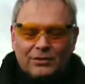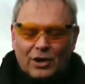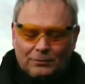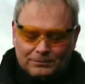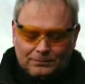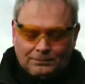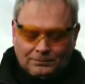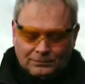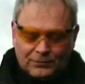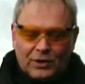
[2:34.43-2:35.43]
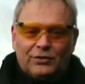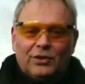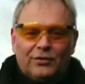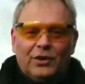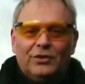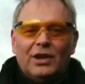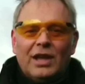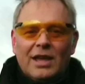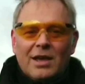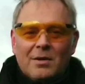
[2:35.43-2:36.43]
So, first thing first,
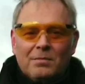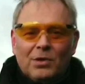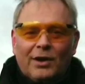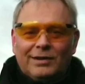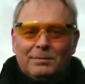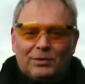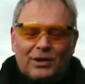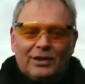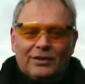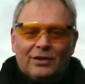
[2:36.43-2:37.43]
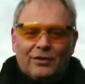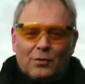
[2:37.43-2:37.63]
90%